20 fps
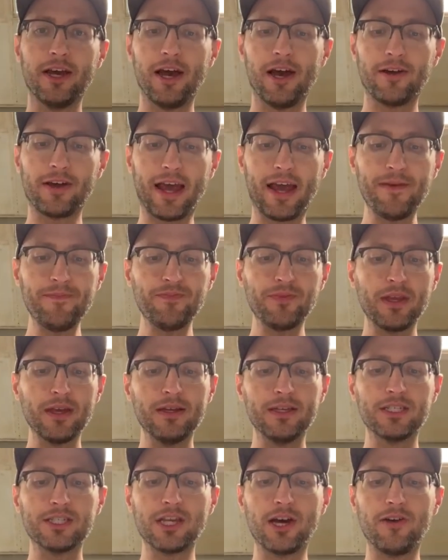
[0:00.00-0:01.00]
Okay,
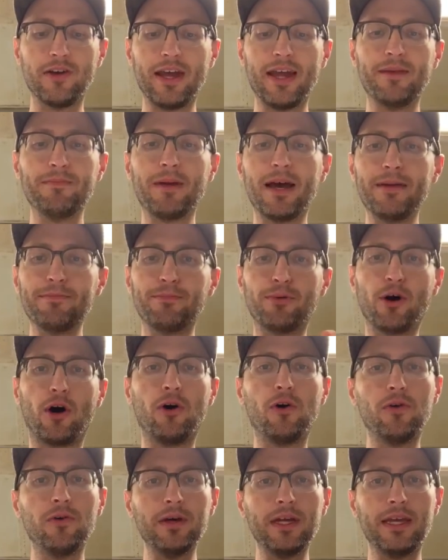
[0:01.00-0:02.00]
so in my
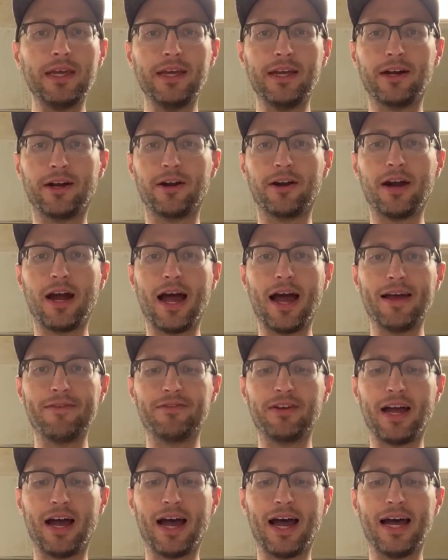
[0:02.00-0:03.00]
bowl here I've
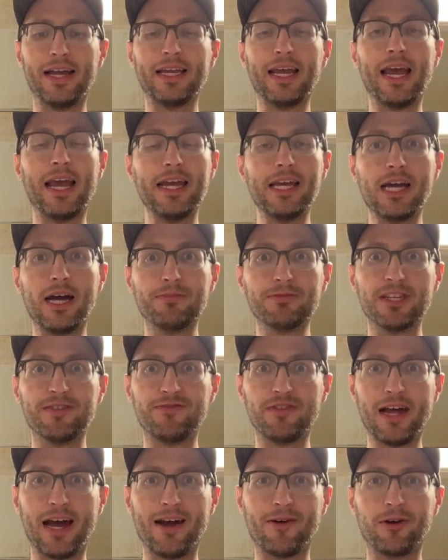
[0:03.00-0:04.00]
got 8 cups of
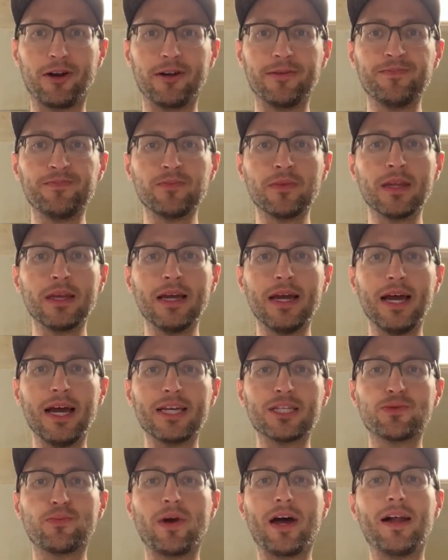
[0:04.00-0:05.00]
flour
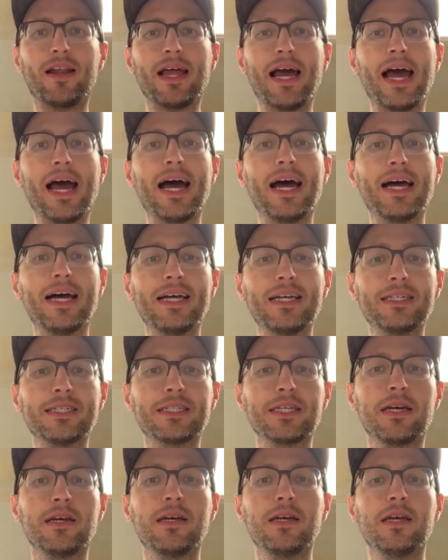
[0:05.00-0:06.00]
as well
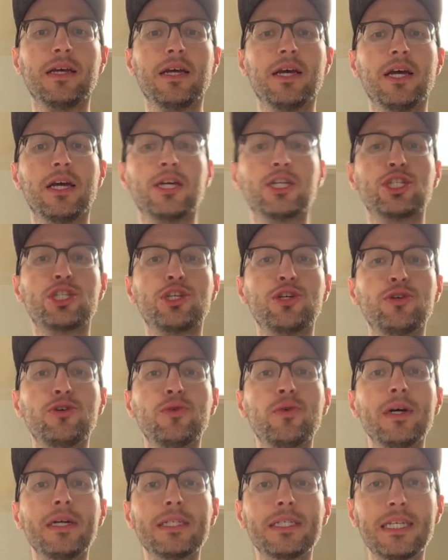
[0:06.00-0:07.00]
as
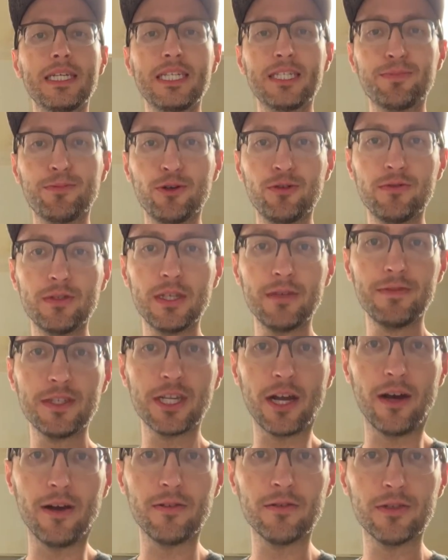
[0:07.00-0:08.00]
2 teaspoons of
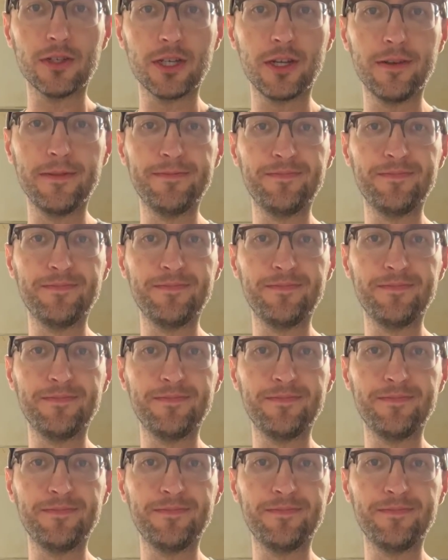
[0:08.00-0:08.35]
salt.